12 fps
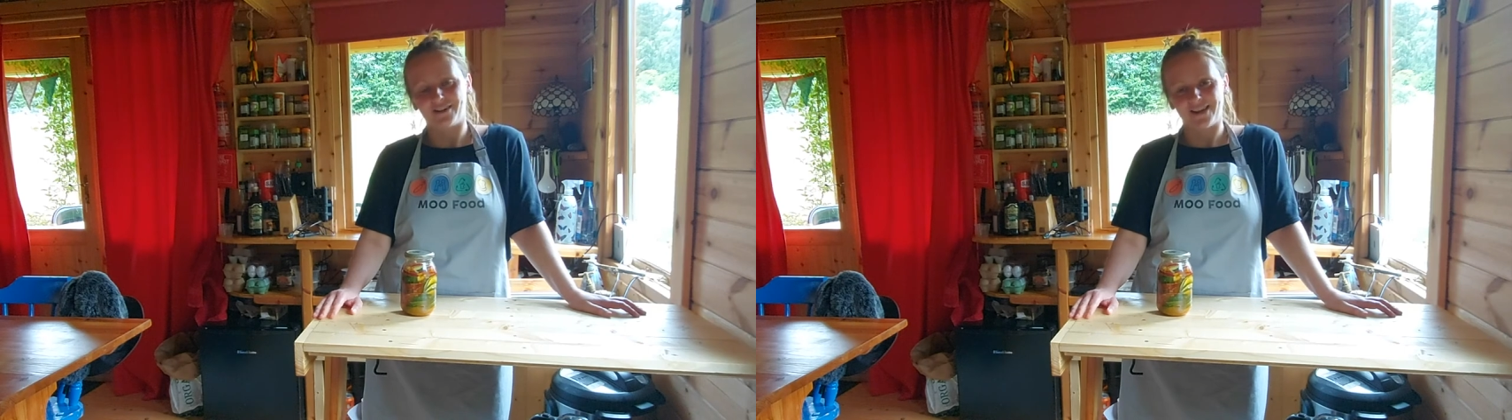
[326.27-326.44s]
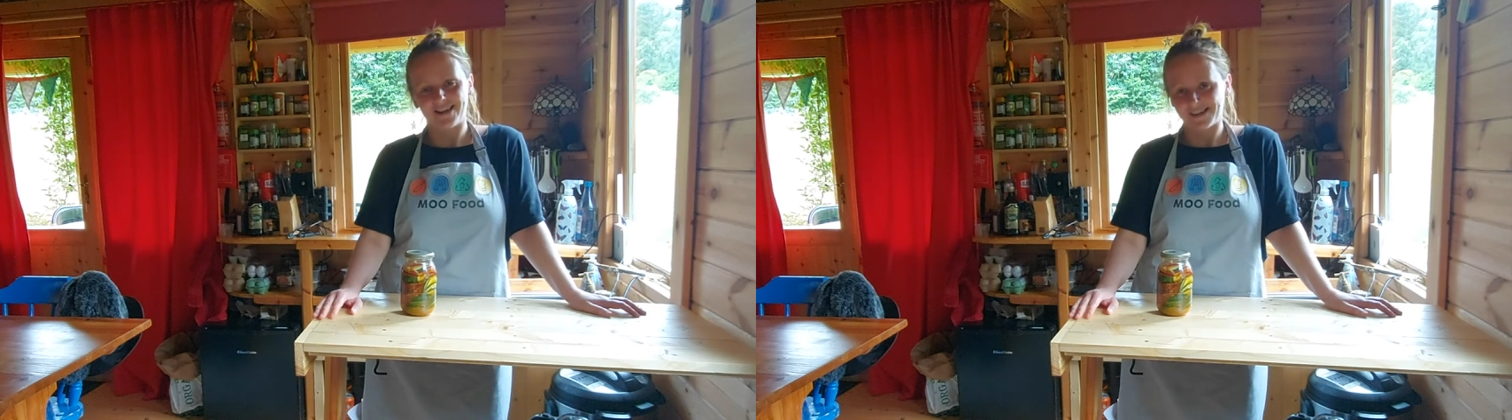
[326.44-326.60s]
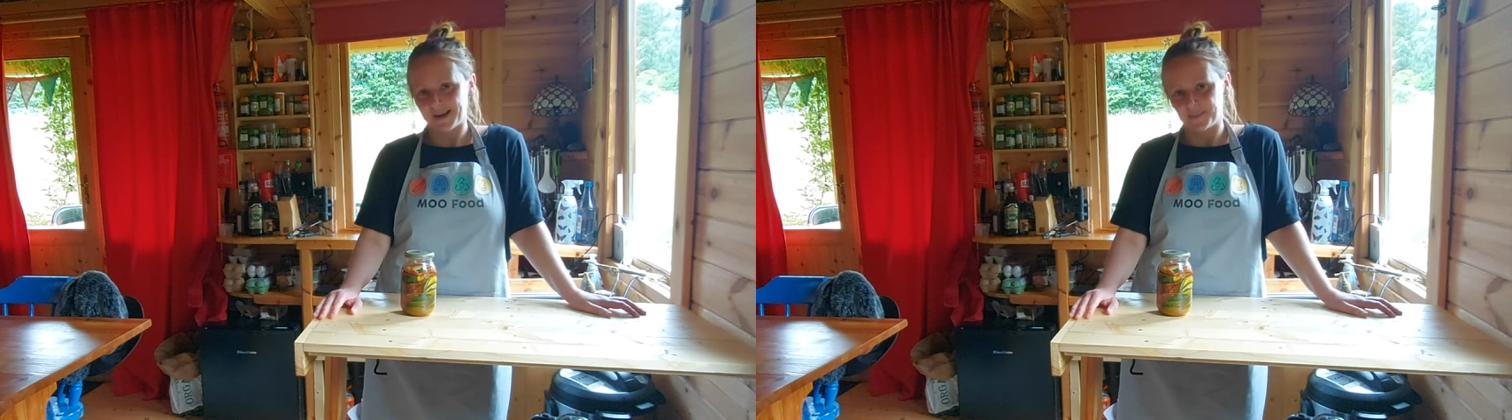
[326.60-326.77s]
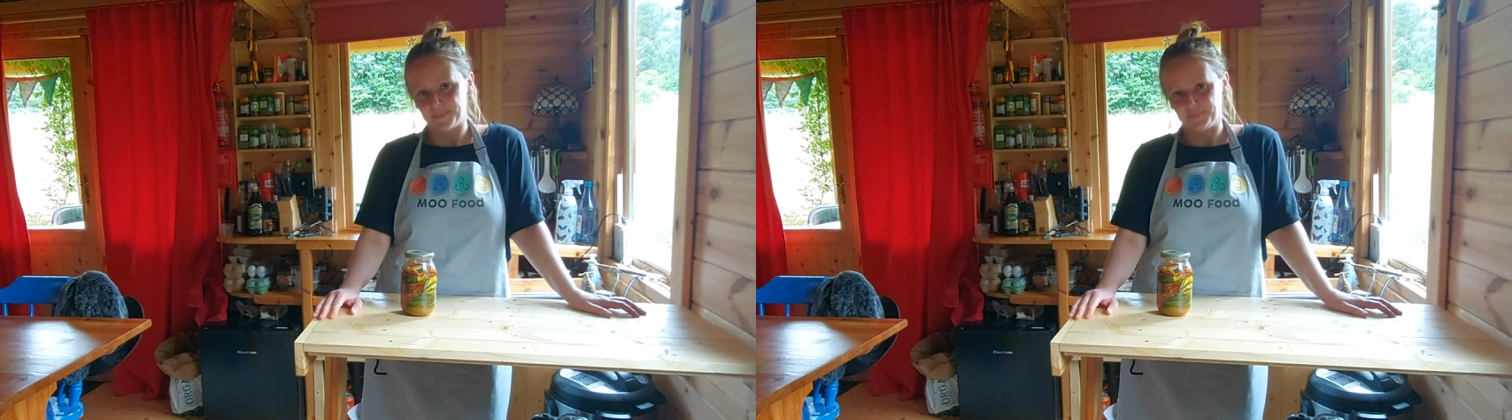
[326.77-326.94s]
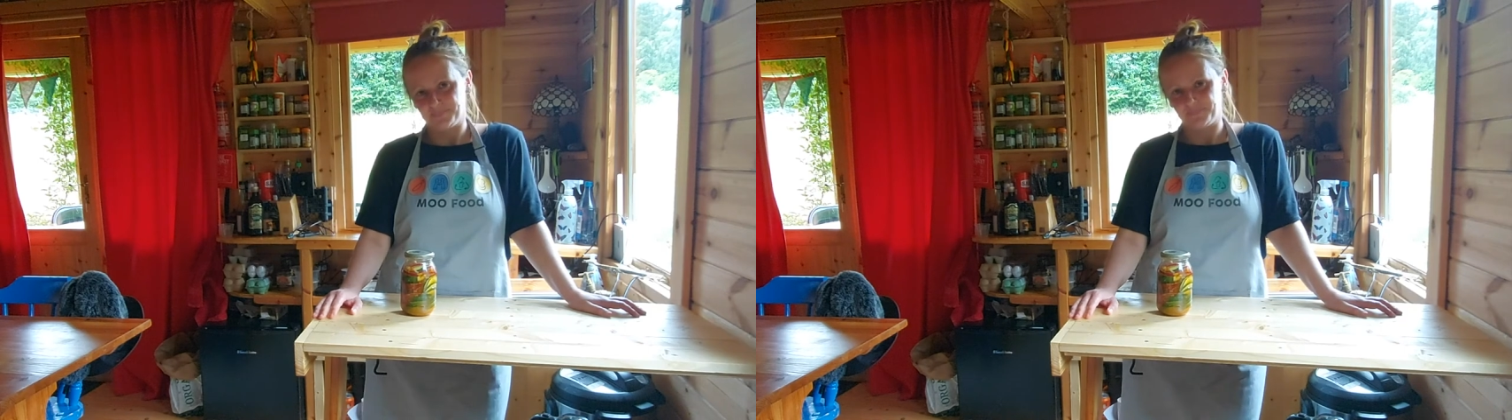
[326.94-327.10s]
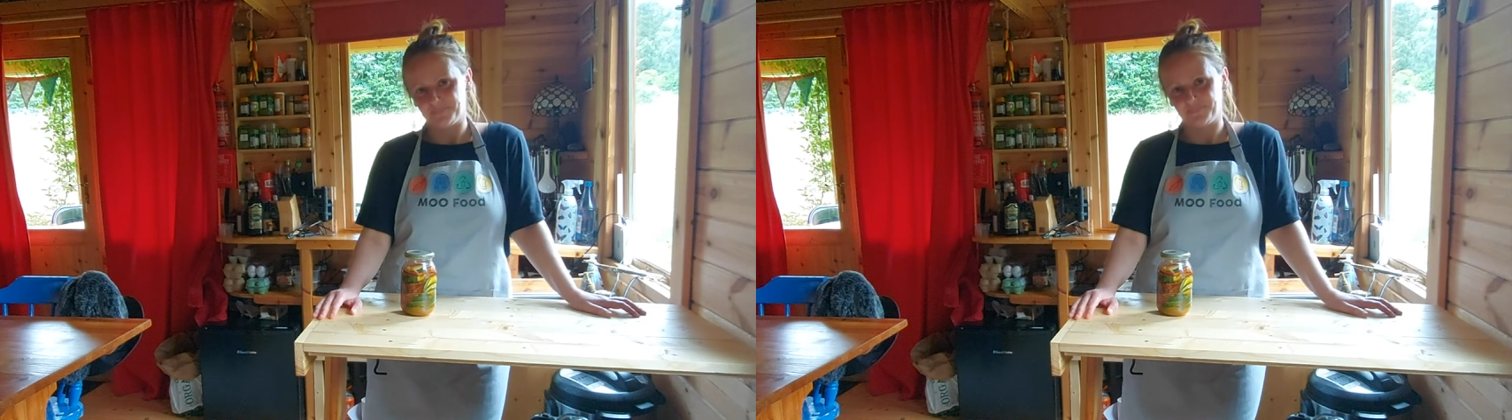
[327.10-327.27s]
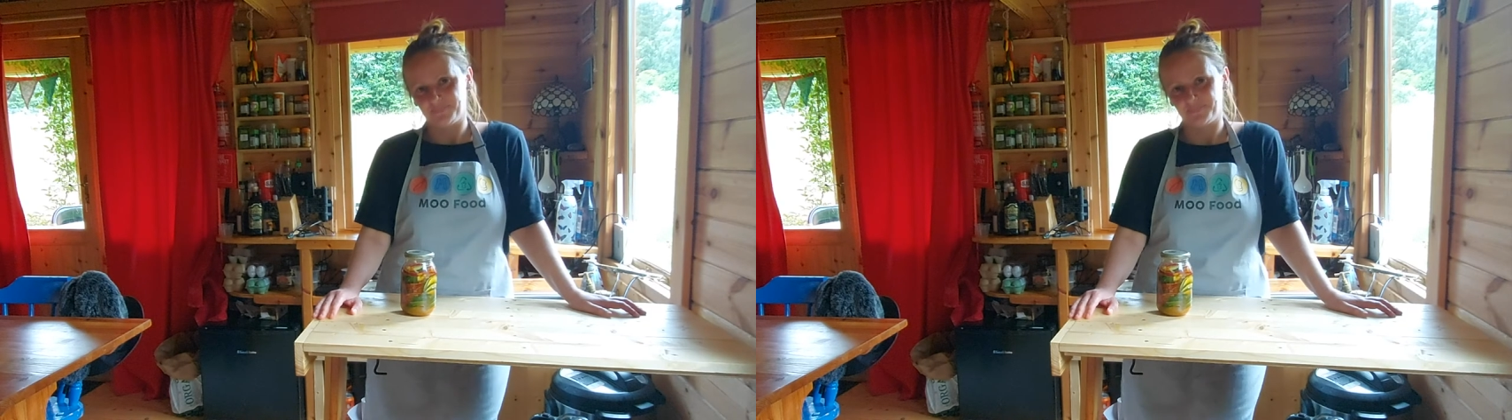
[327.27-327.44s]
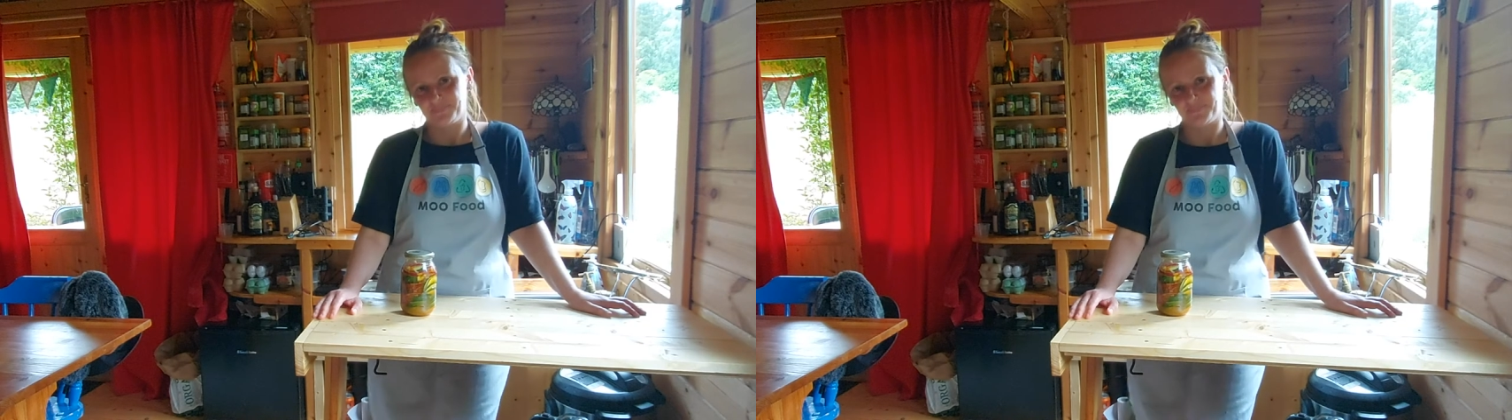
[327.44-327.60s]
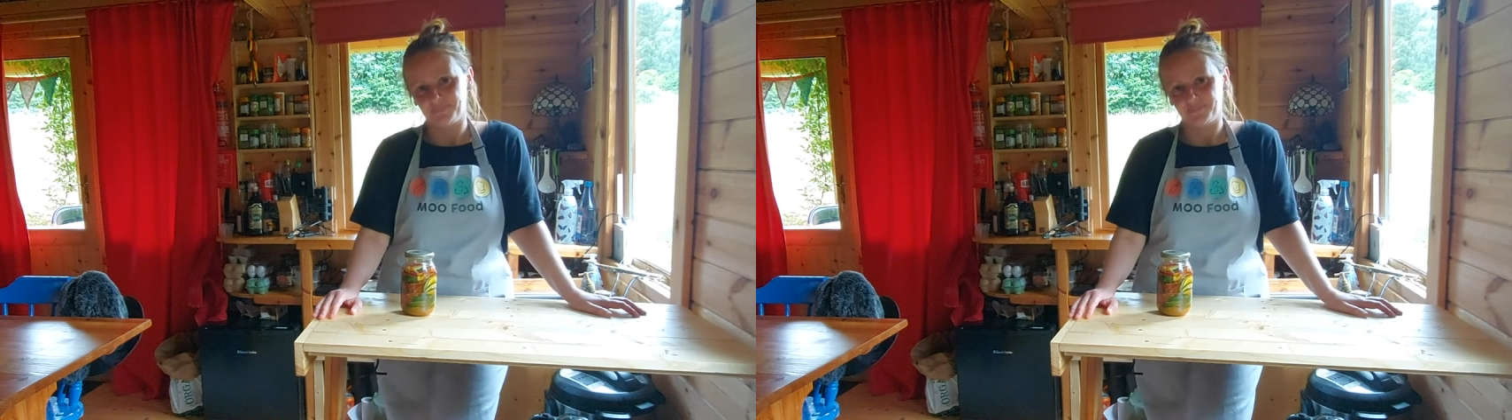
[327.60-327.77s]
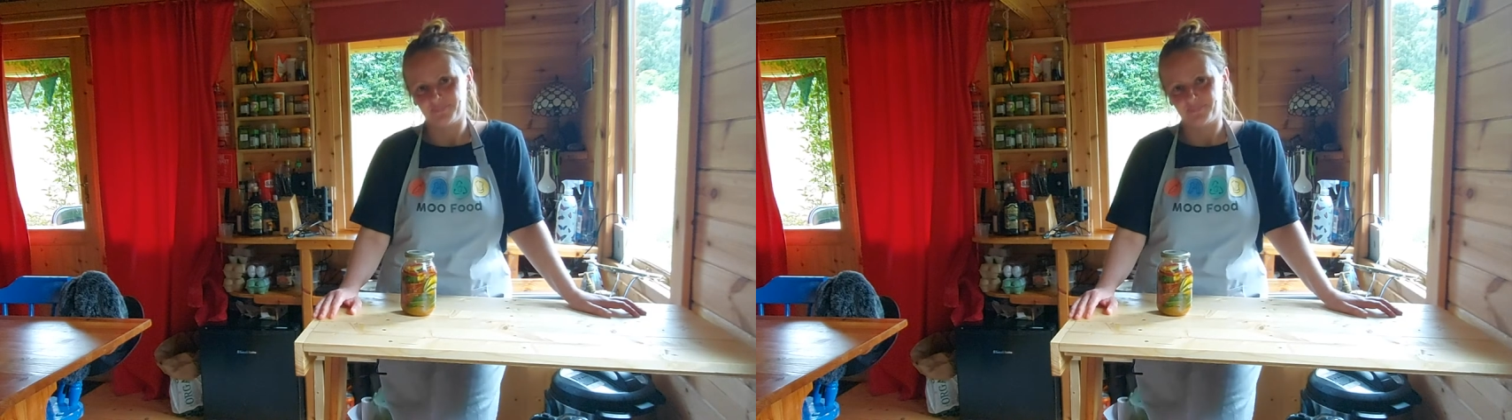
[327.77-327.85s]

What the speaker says: next time.